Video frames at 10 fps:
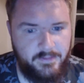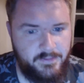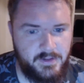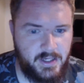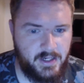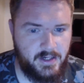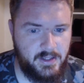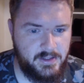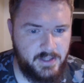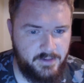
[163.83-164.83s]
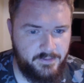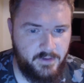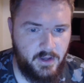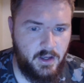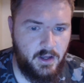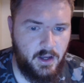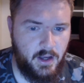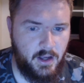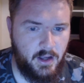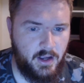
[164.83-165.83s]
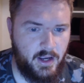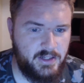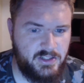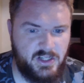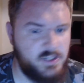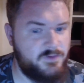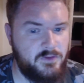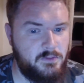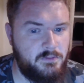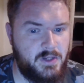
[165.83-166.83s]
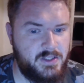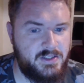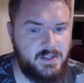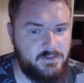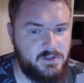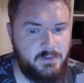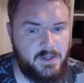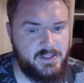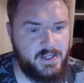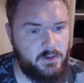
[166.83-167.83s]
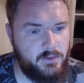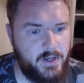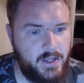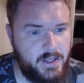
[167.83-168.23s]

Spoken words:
The second hit safe, and it's changed from +7 to +8 on hit.